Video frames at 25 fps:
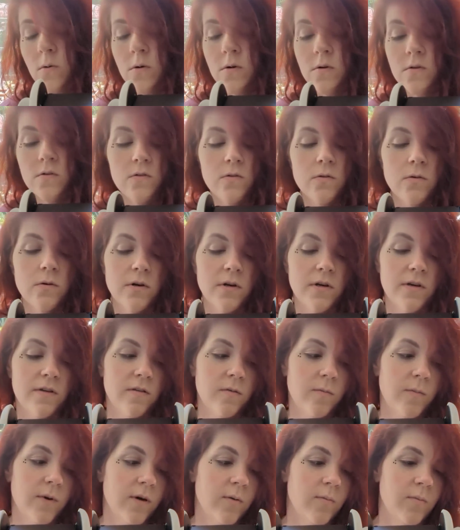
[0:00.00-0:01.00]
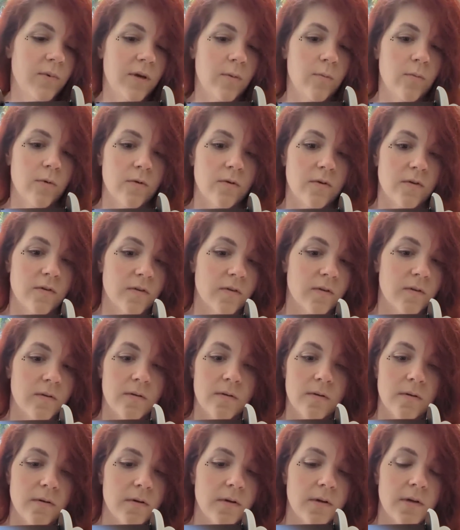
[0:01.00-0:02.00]
horror stories about people just
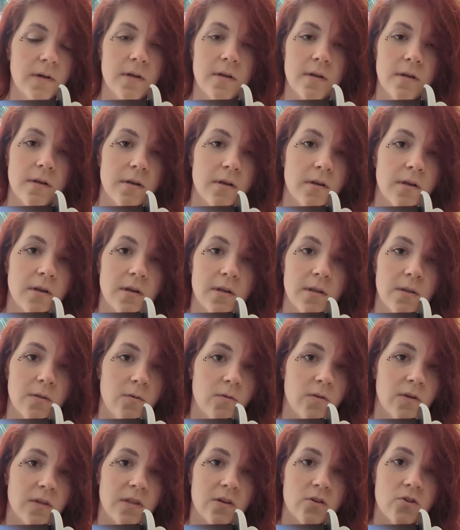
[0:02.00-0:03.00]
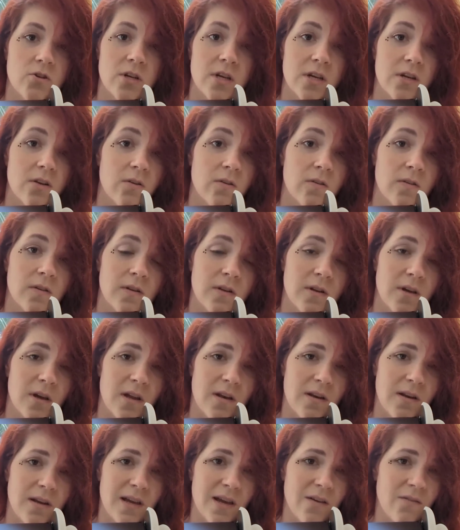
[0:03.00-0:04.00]
losing their channels and
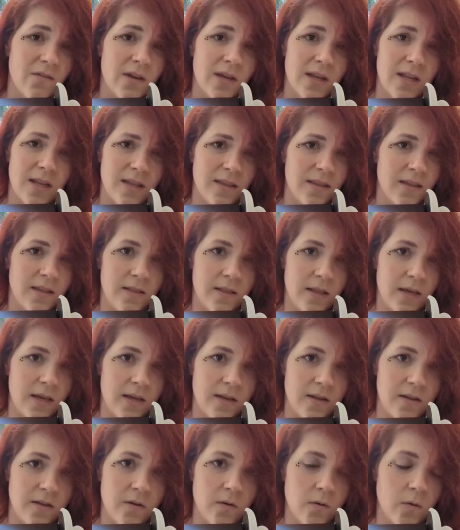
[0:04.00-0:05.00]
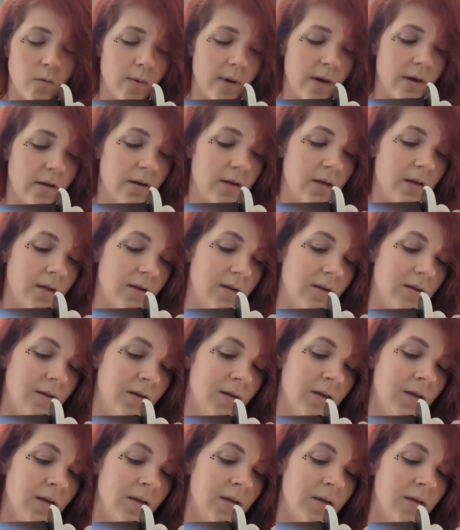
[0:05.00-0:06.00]
not having anything they can do about it.
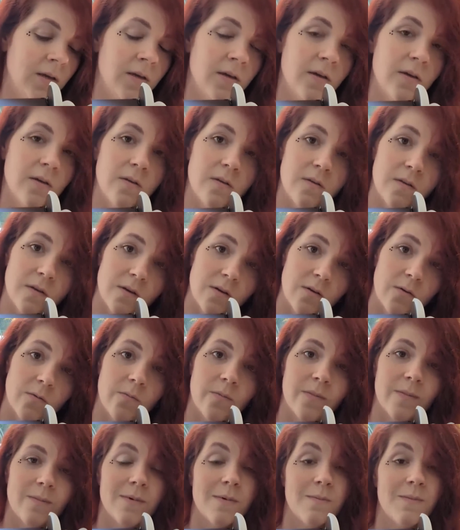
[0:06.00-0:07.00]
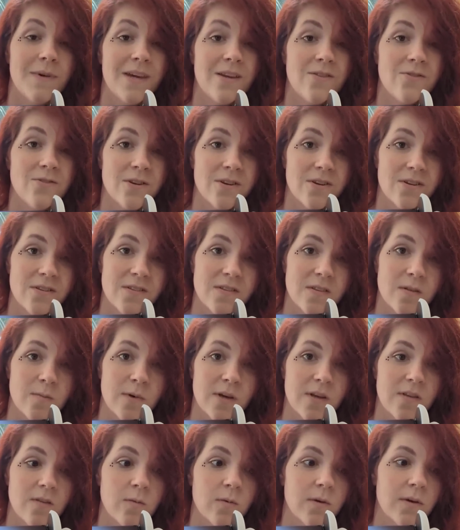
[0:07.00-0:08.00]
So my Patreon is the
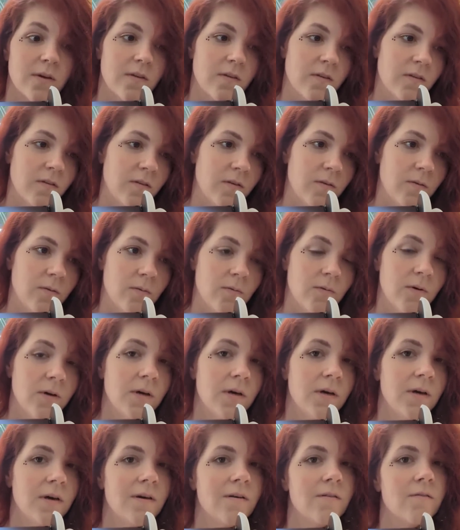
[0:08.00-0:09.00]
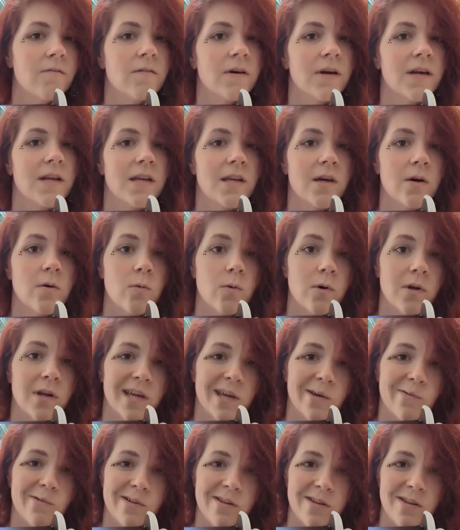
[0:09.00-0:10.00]
best place to find out what
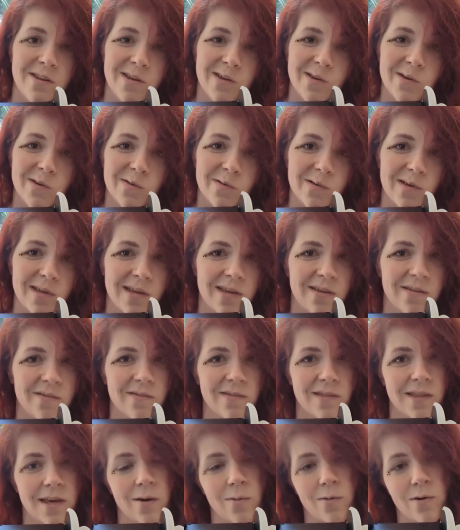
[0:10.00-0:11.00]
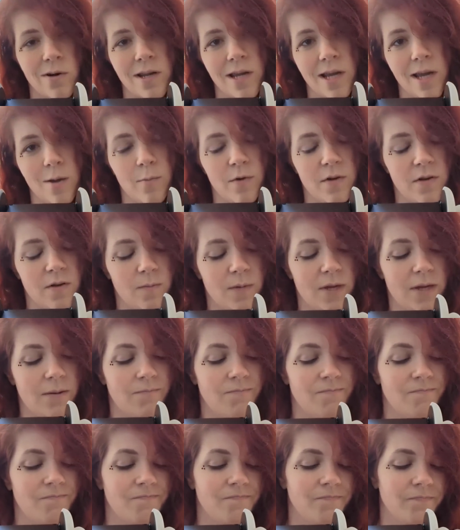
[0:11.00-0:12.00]
I would do if that were to happen to me.
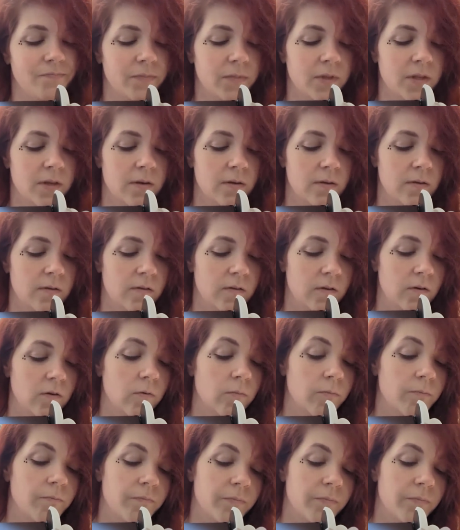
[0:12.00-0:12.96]
So